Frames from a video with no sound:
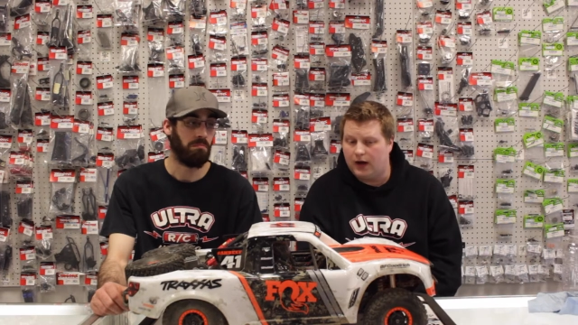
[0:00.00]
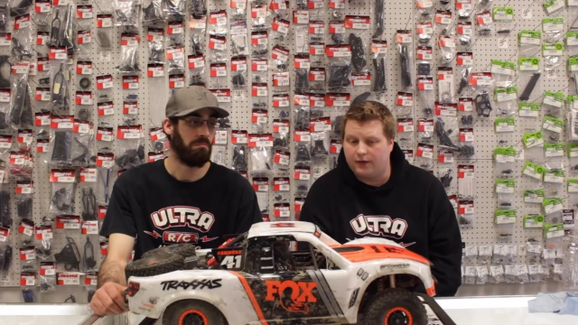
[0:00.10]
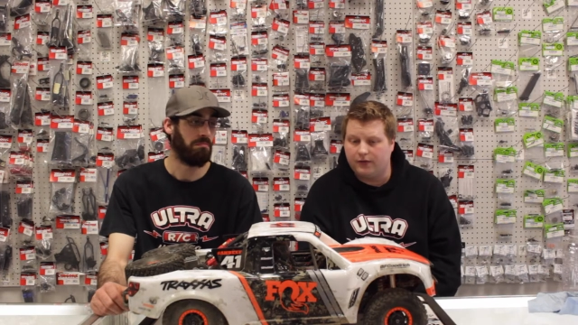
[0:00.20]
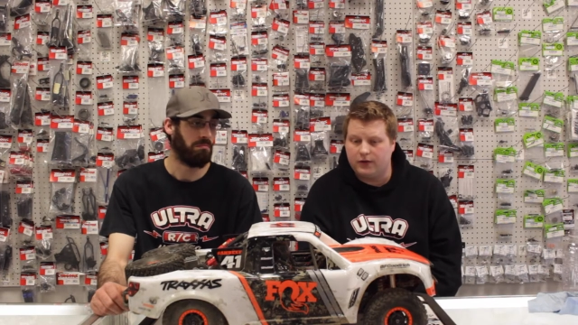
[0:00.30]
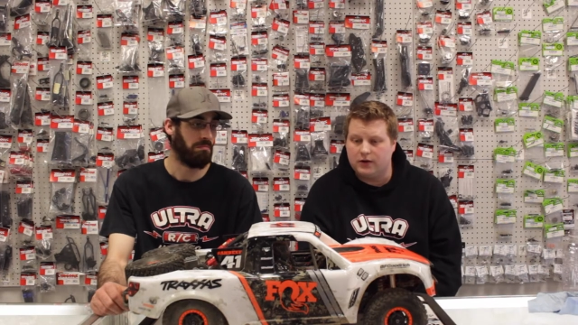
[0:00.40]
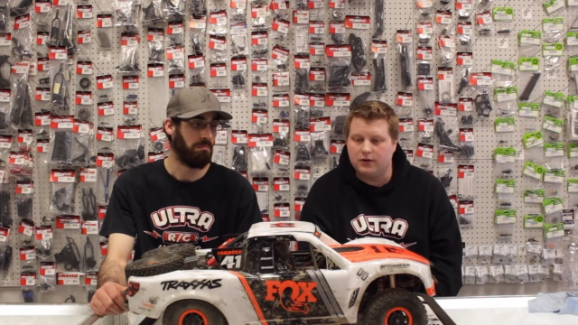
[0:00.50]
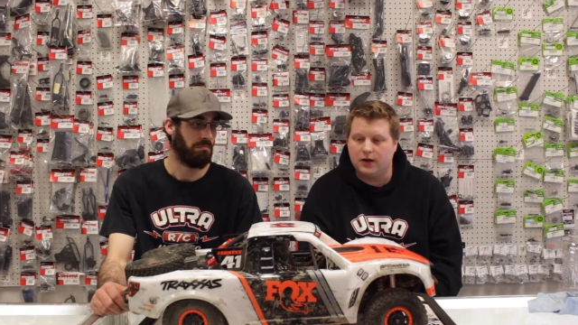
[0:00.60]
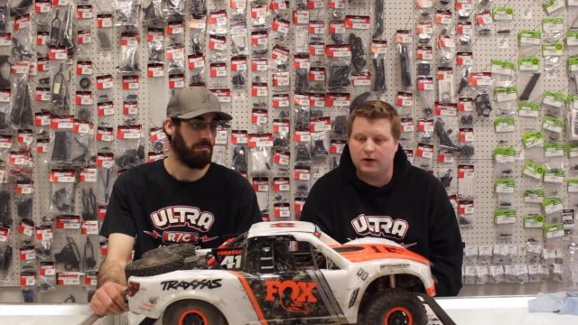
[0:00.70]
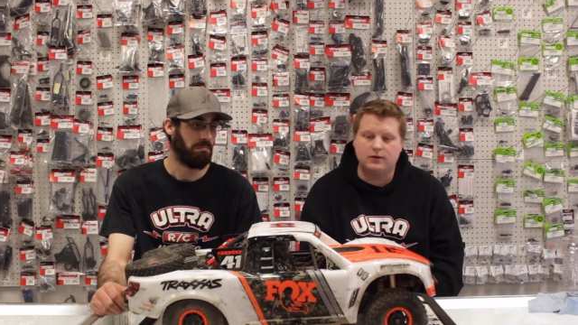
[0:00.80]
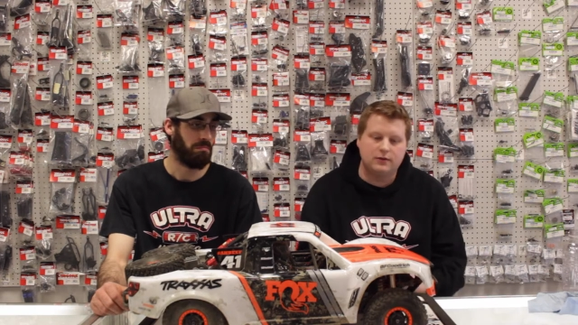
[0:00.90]
Speaker 1: uh, for the
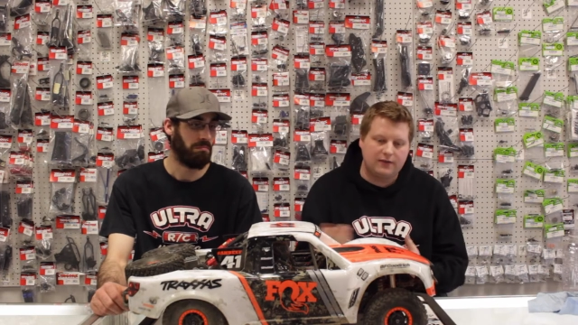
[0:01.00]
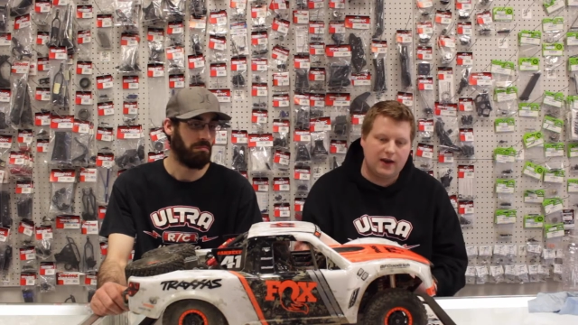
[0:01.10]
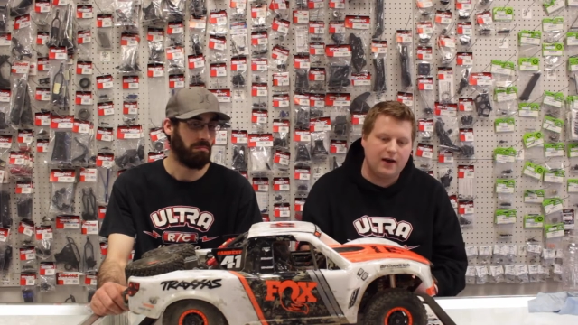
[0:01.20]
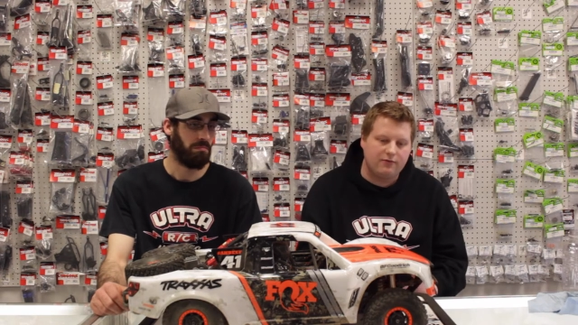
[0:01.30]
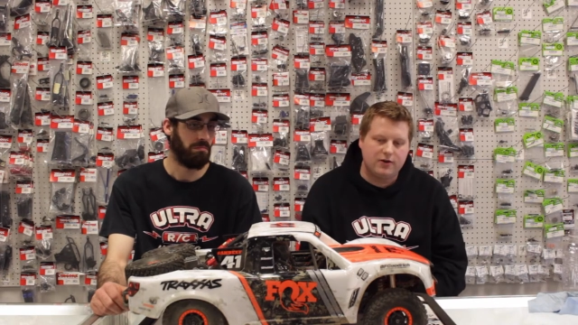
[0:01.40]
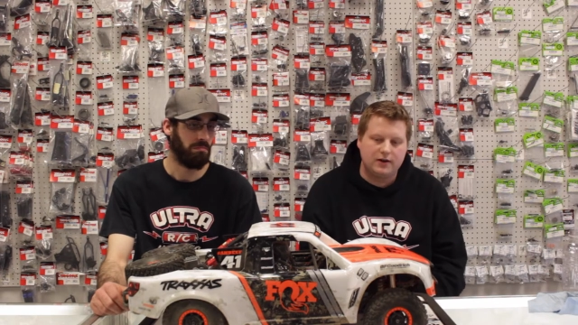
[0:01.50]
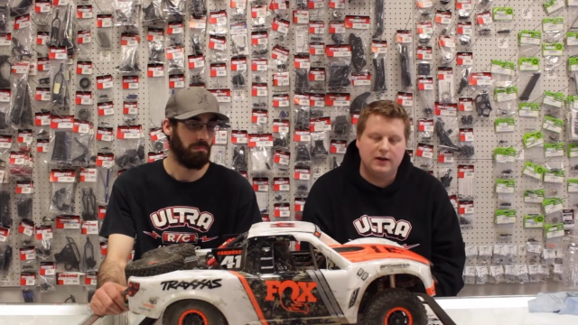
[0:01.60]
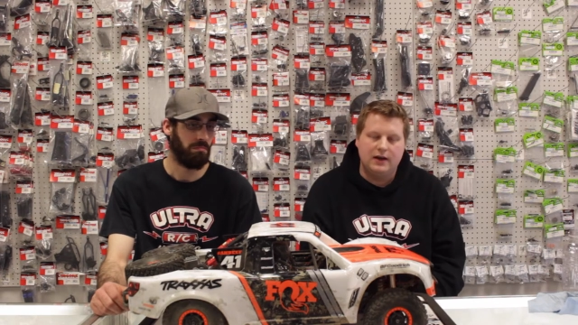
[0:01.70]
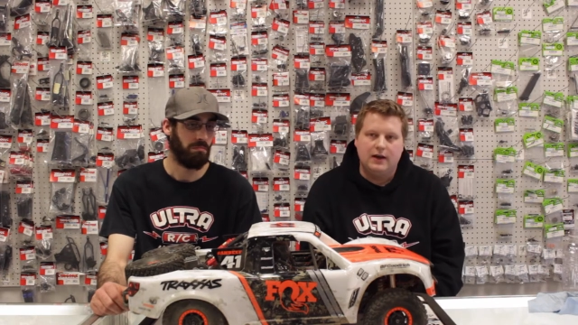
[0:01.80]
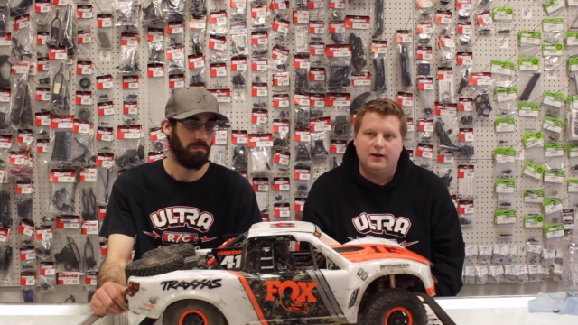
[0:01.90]
UDR. So if you have one,